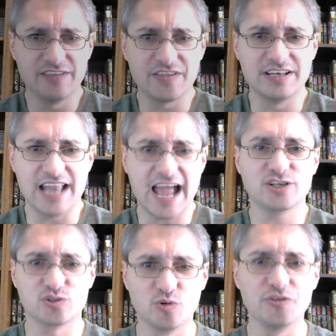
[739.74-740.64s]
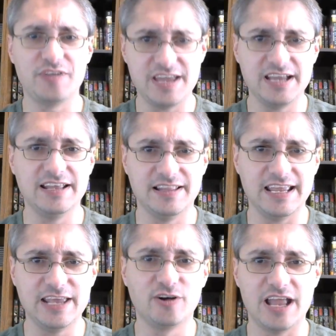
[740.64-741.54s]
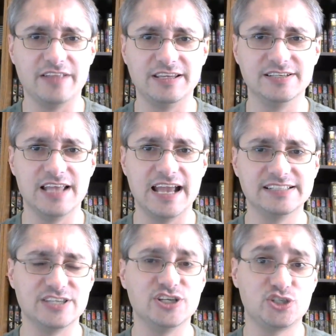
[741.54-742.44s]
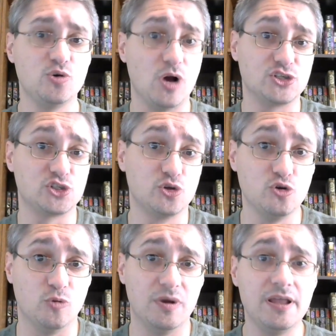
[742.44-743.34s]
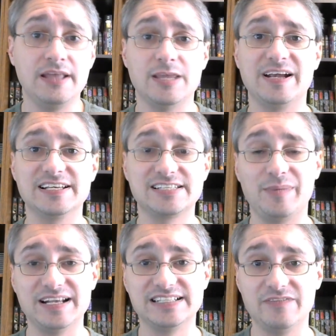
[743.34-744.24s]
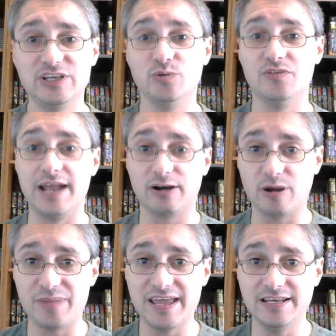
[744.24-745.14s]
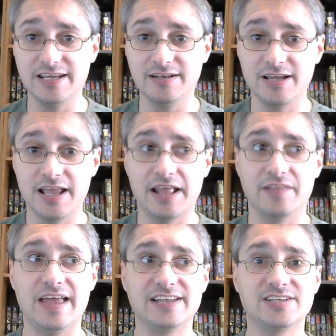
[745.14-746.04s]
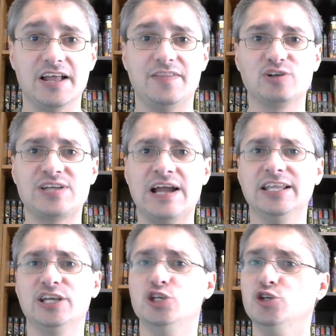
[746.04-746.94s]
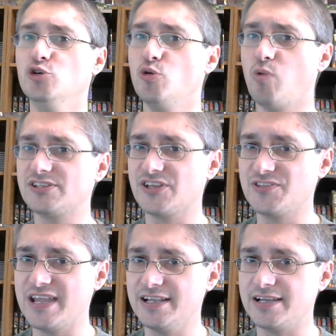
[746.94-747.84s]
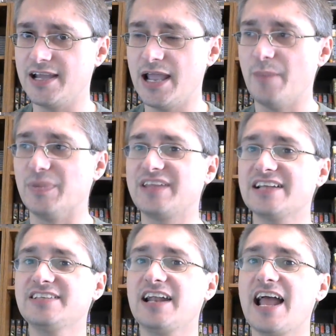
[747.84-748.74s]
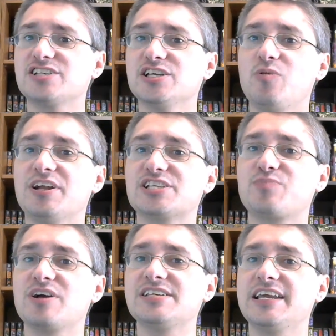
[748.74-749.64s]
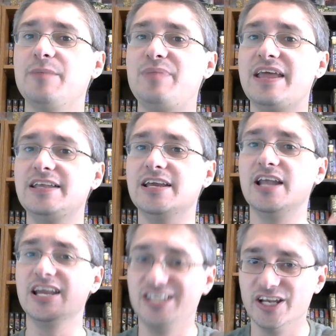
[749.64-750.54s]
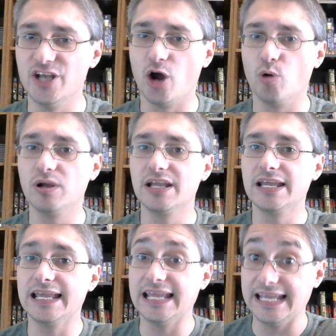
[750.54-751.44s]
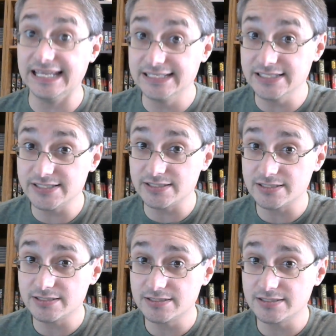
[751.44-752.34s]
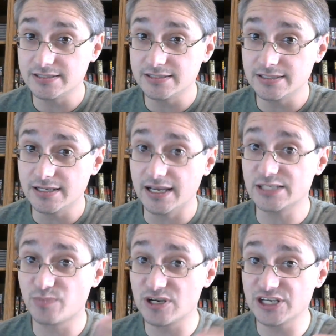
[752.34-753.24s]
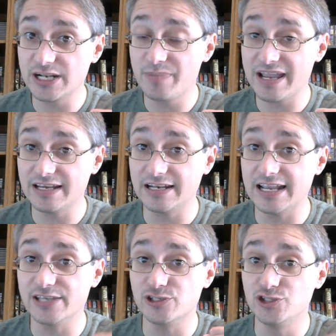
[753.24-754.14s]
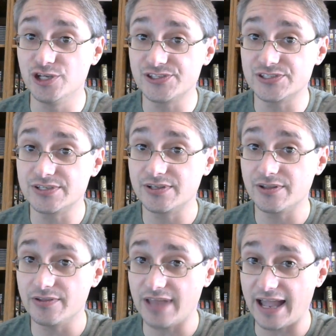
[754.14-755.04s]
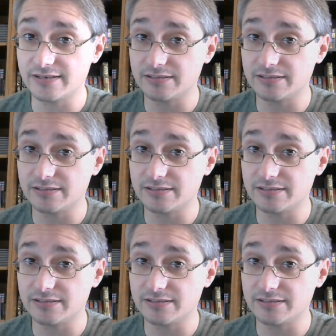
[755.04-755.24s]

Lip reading: that the natural thing in the internet these days is just to assume that because somebody's giving you their opinion, that they're telling you what to think, but that's not actually what expressing an opinion, you know, is. Expressing an opinion is just that.